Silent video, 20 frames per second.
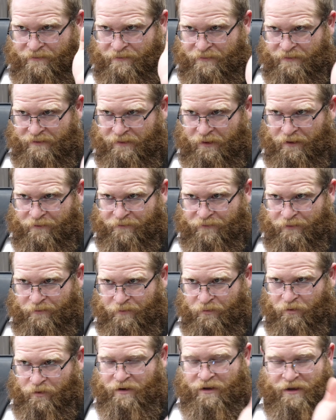starting from the
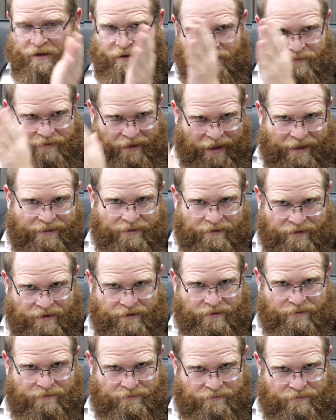morning,
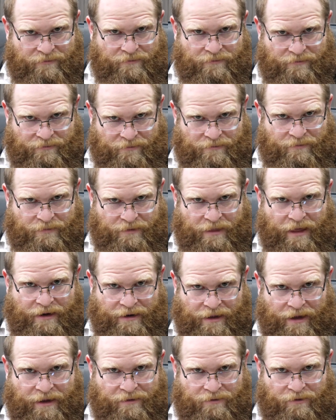ending that
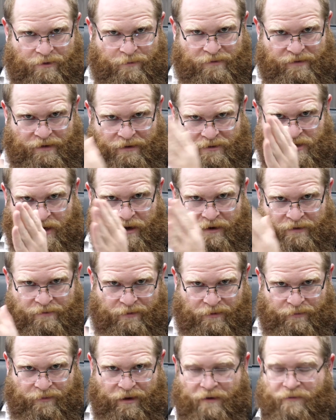night. You know what I'm saying? Shachris,
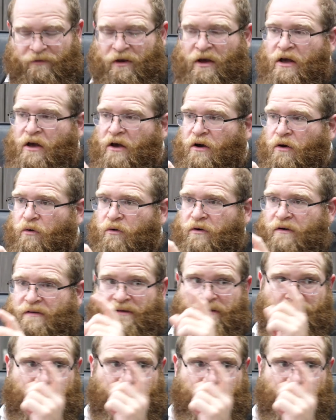Mincha, Ma'ariv. Or is it